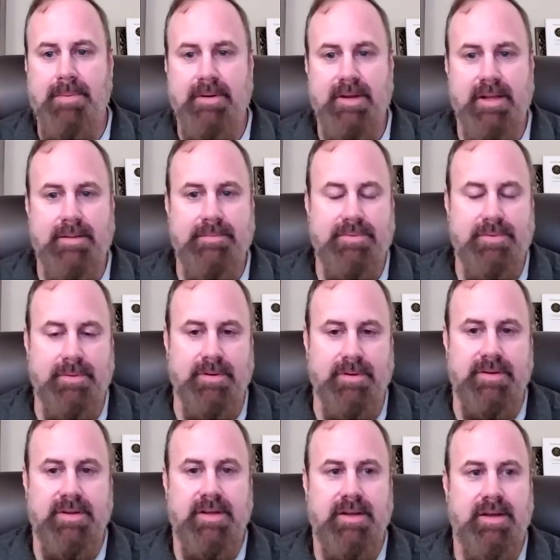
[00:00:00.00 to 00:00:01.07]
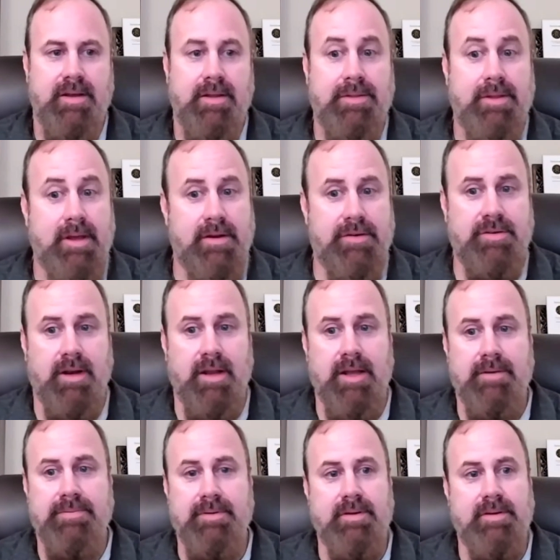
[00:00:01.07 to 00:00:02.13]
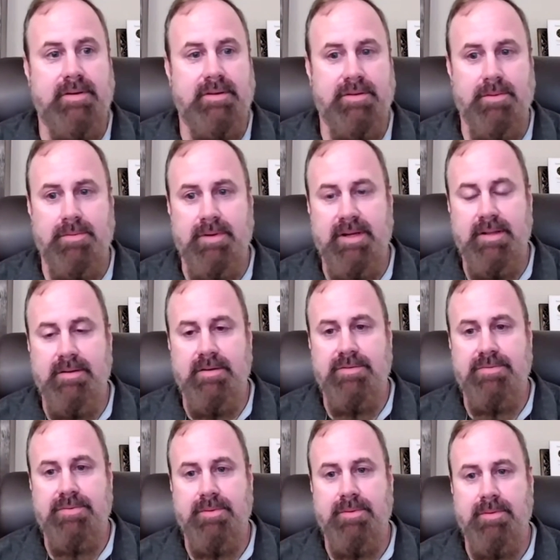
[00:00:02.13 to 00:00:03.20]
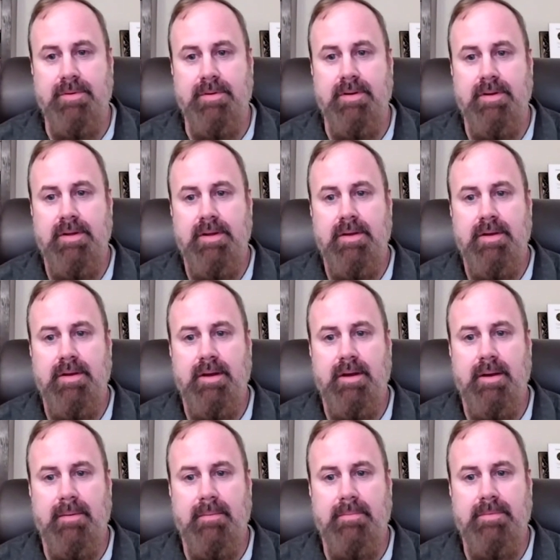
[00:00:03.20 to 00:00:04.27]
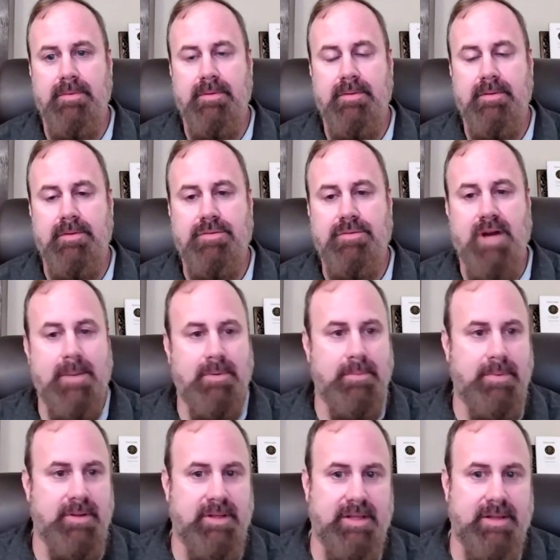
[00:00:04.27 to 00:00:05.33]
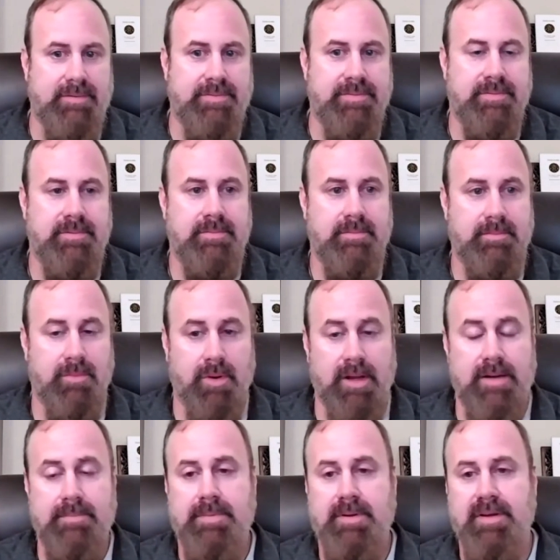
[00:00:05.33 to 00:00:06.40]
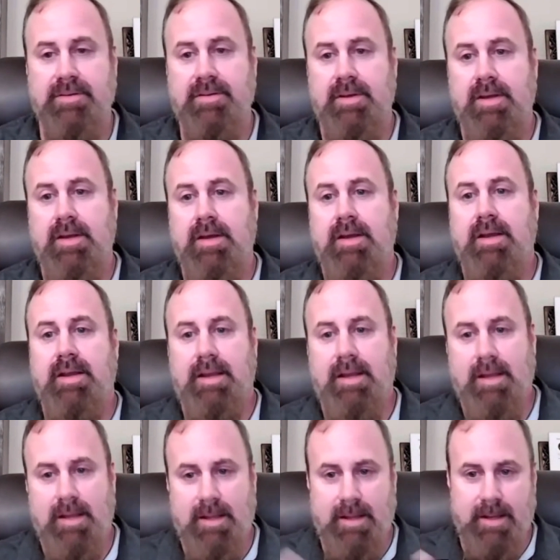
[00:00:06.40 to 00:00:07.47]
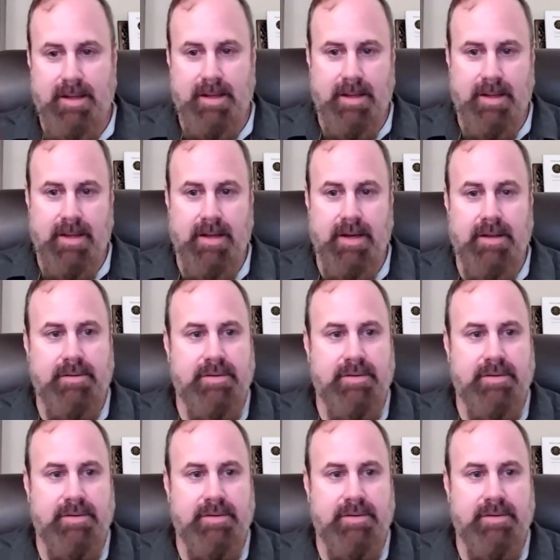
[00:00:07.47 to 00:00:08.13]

name for it, Theodish is Old English for tribal belief, right? Because in elder